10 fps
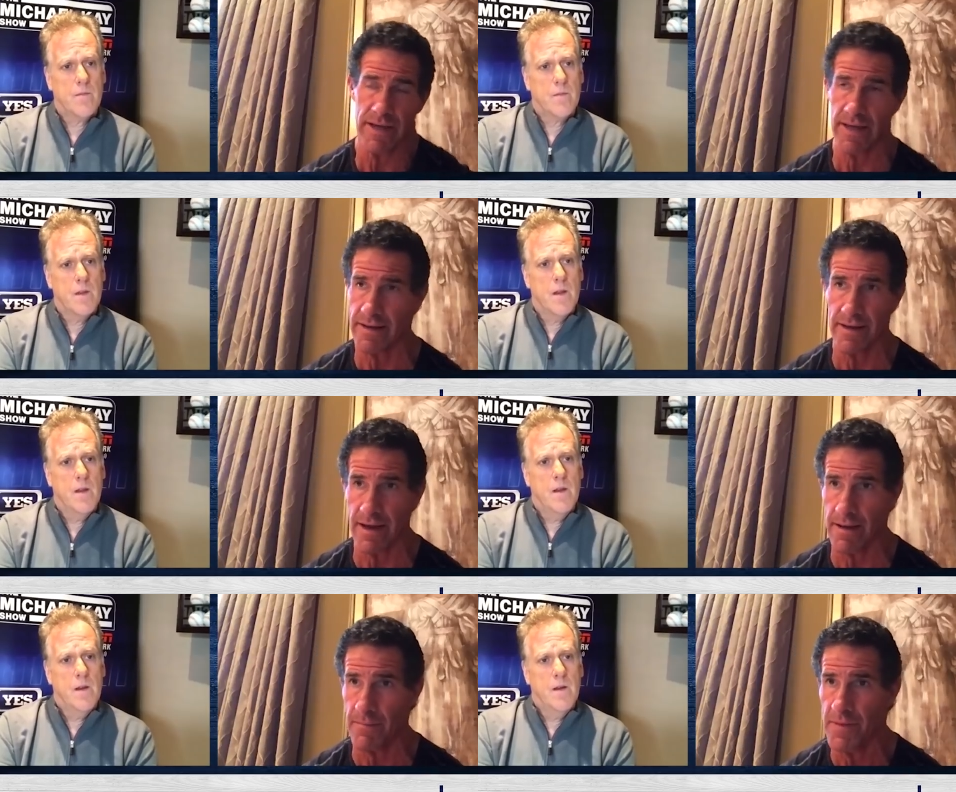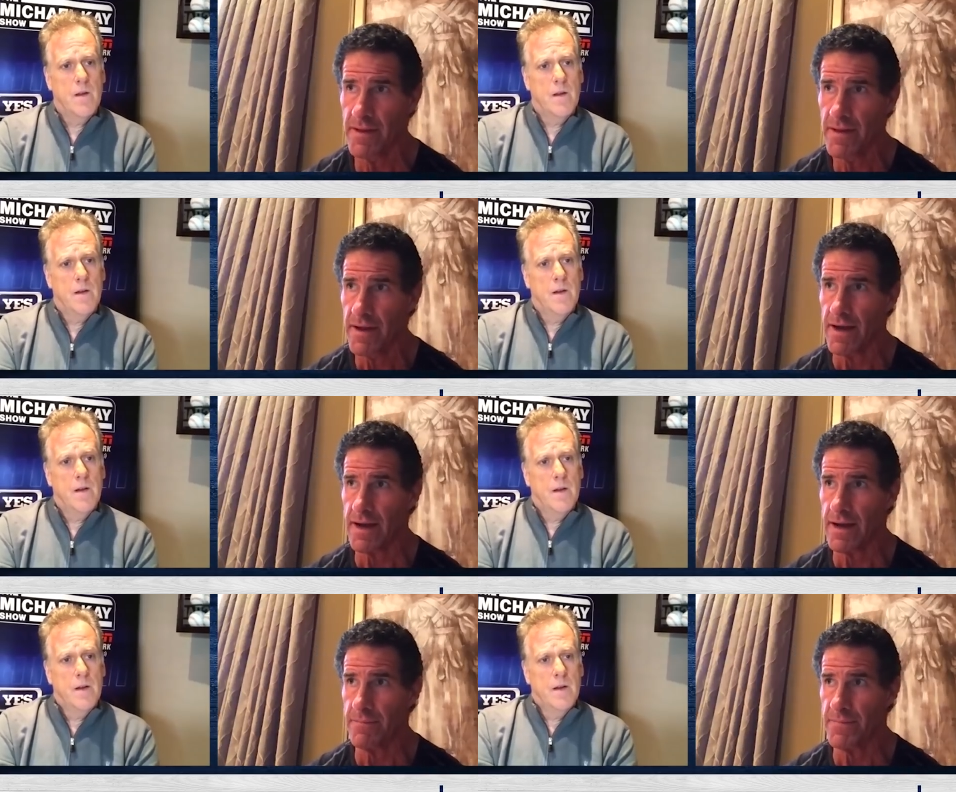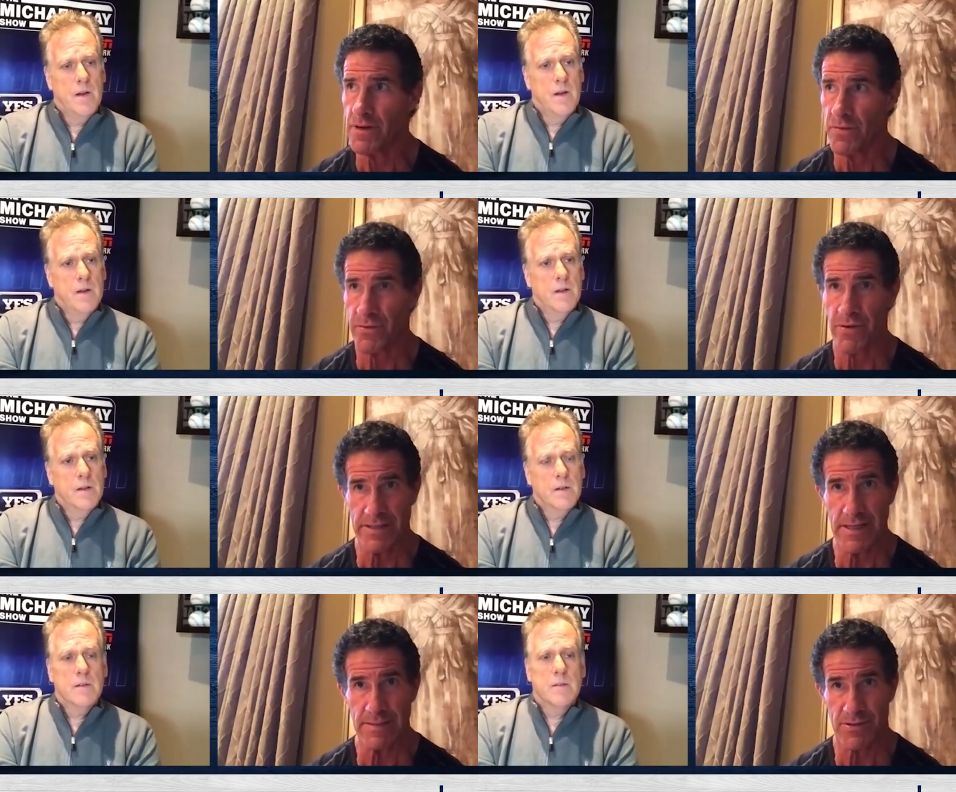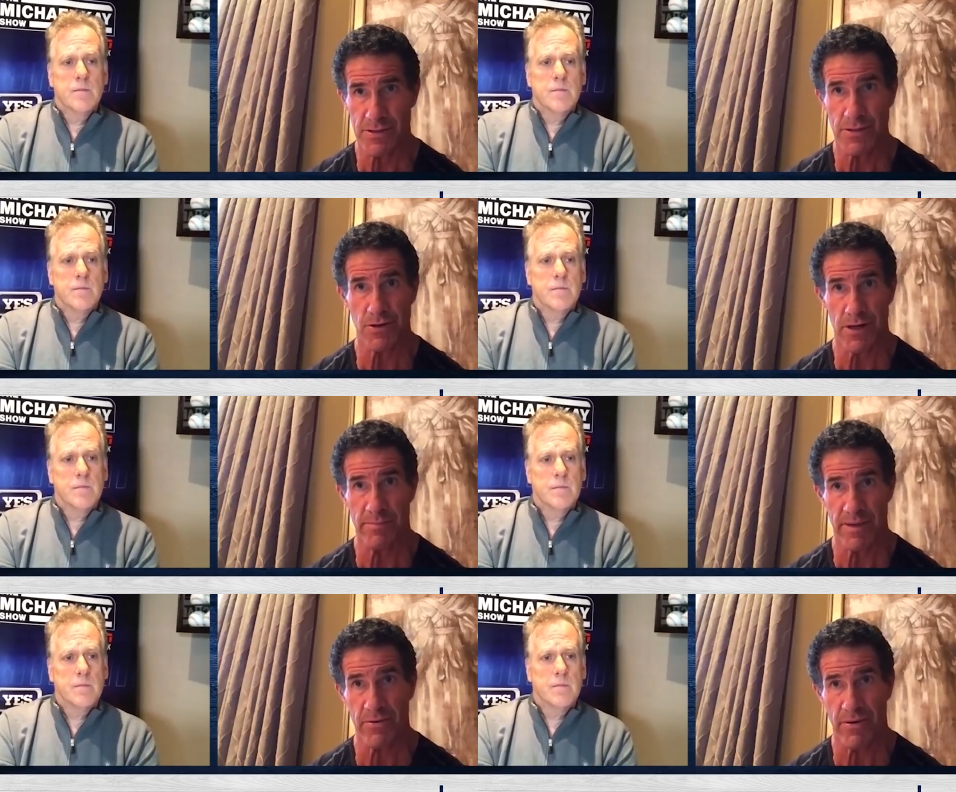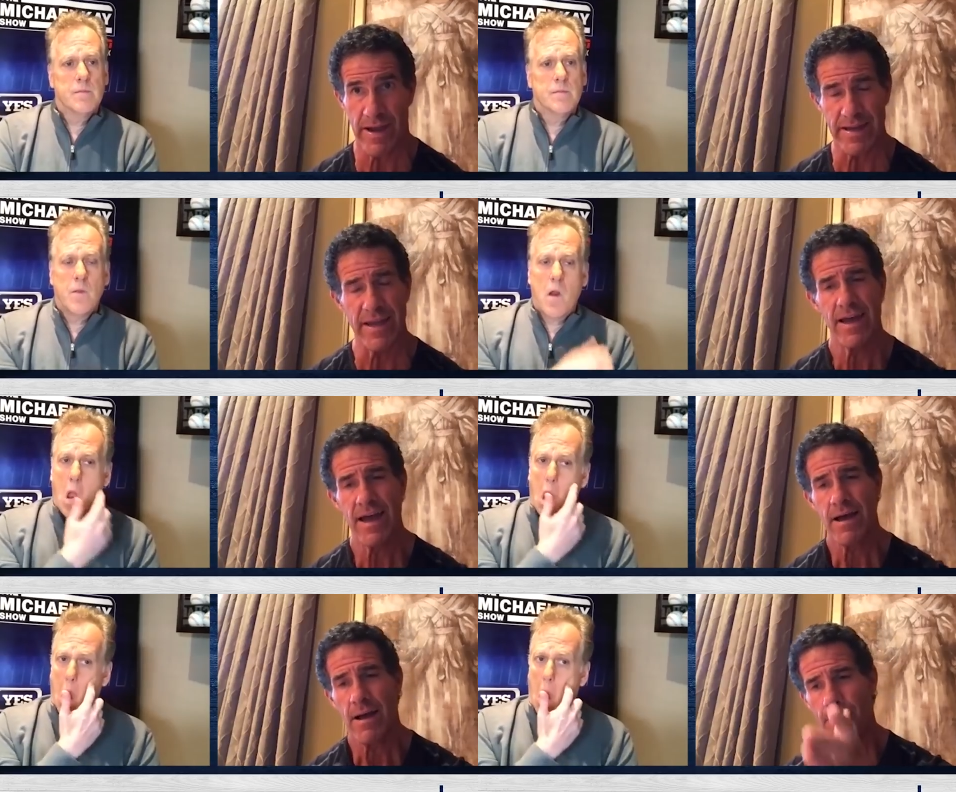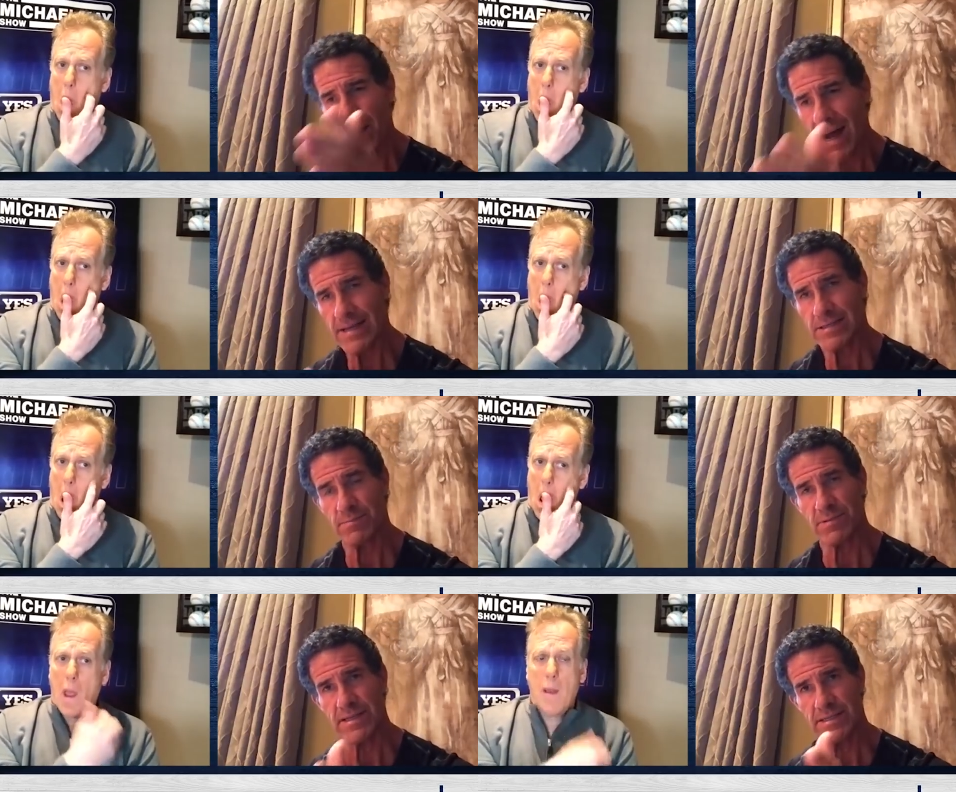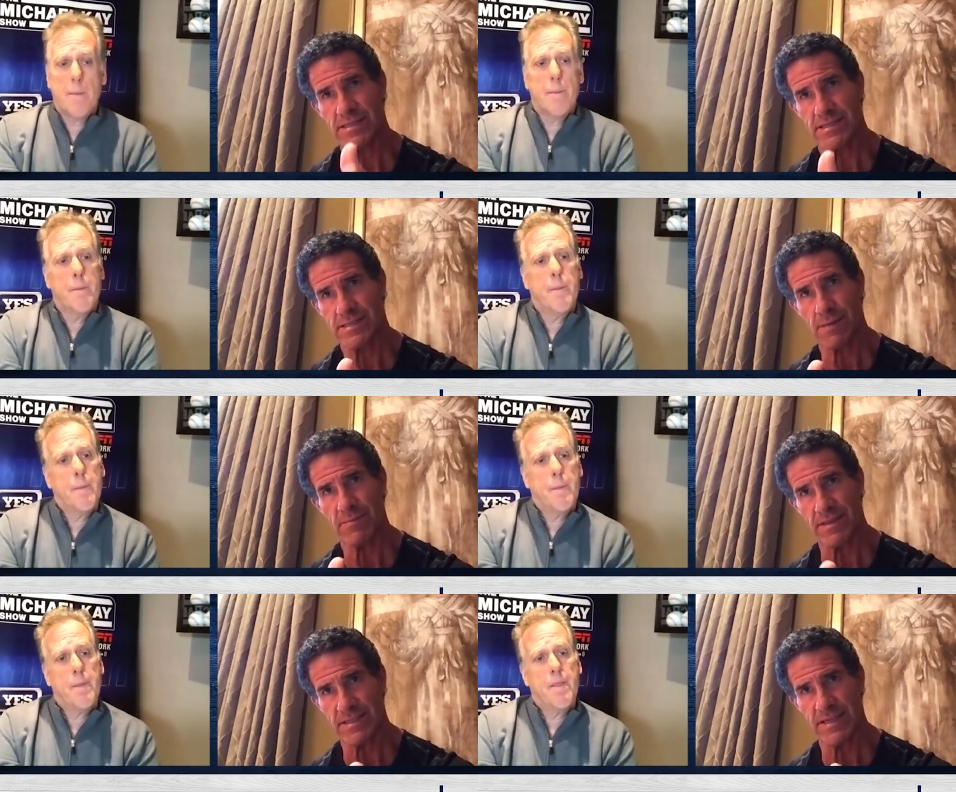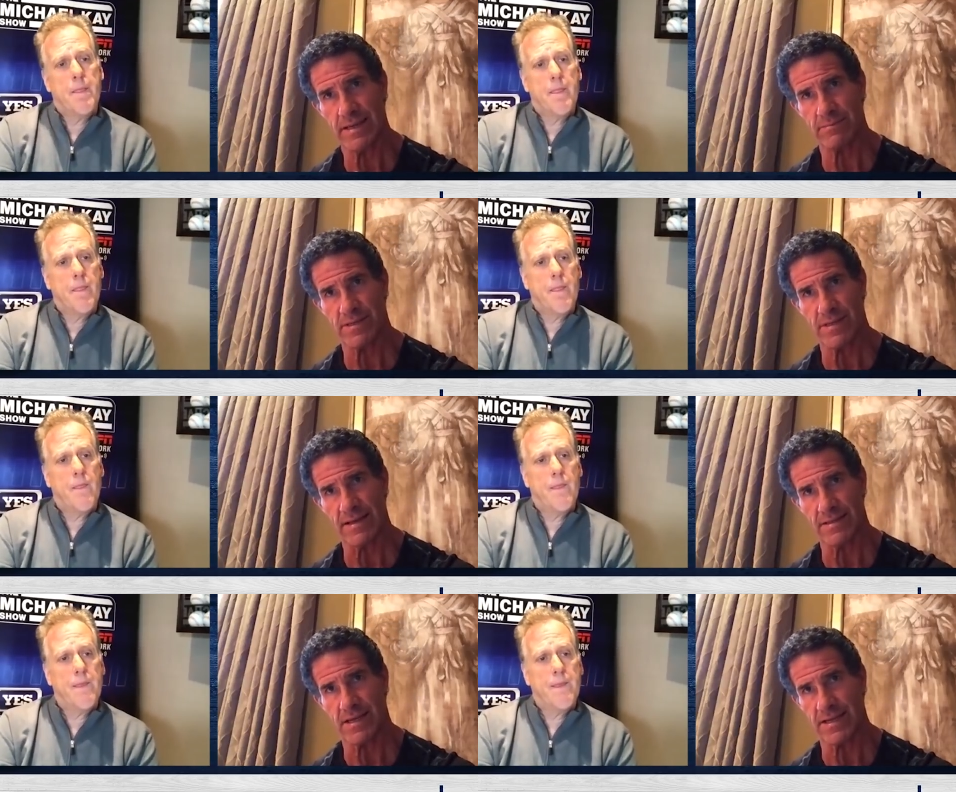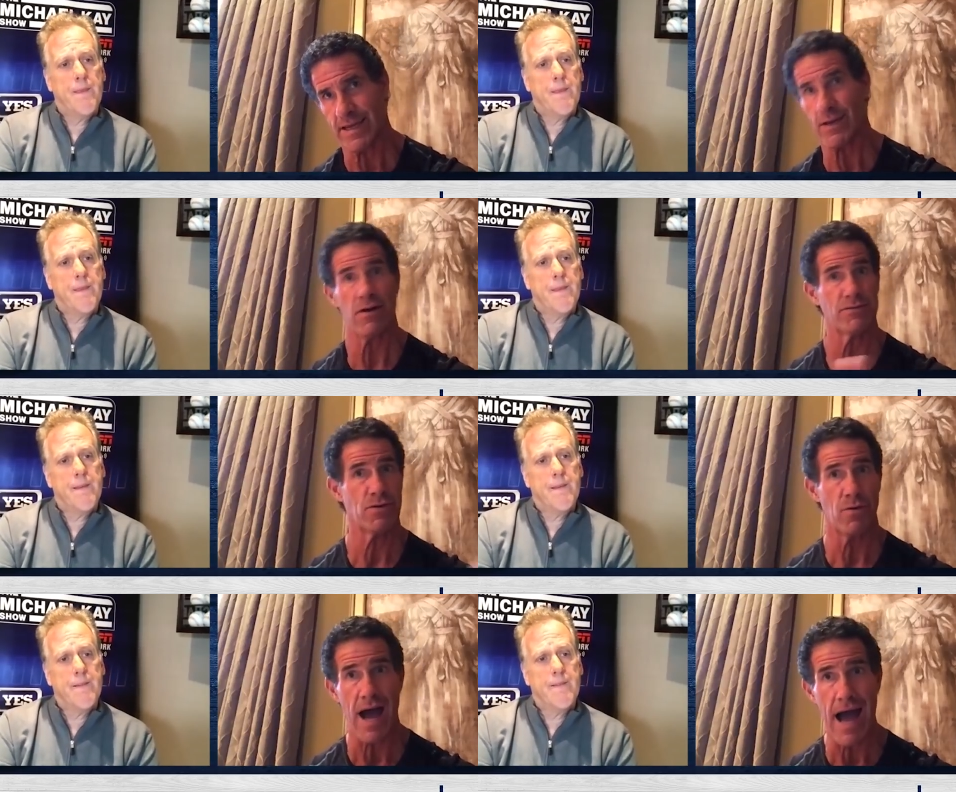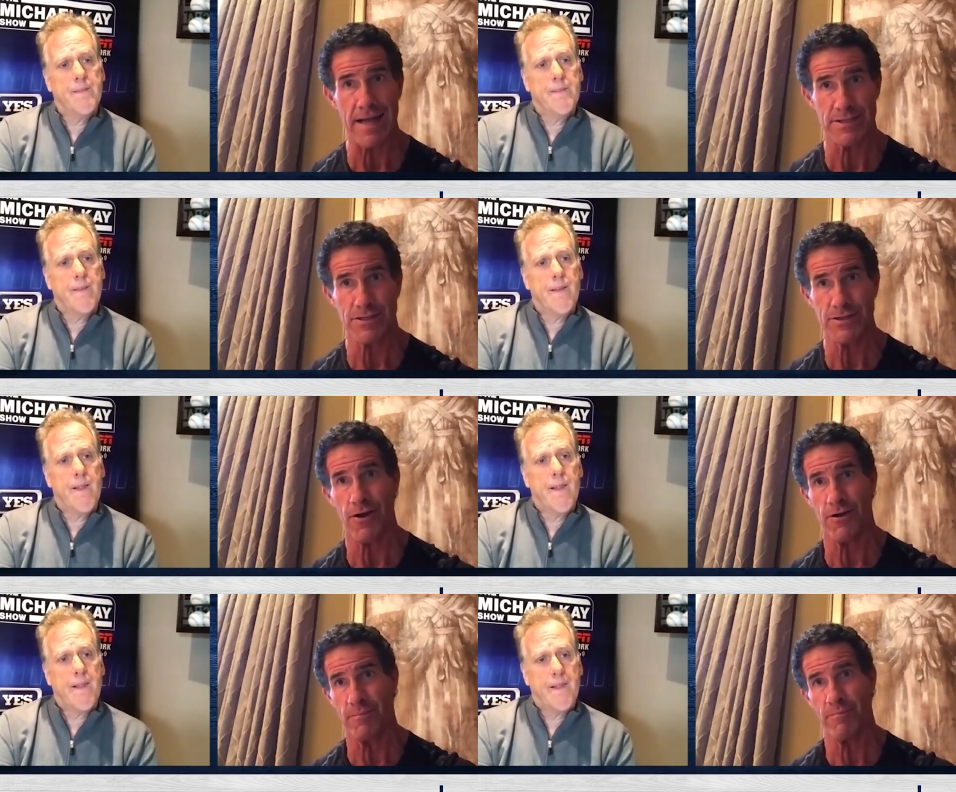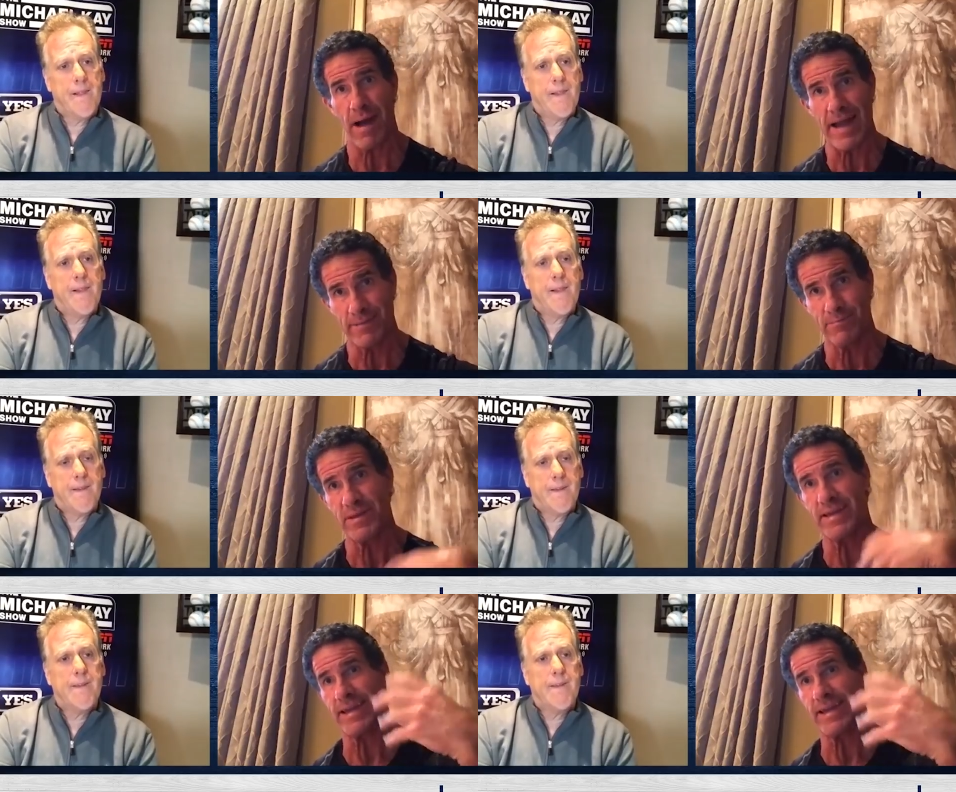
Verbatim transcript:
Speaker 1: And, um, uh, you know, the great teams are still going to be great possibly some of the teams that uh, get off to a hot start might be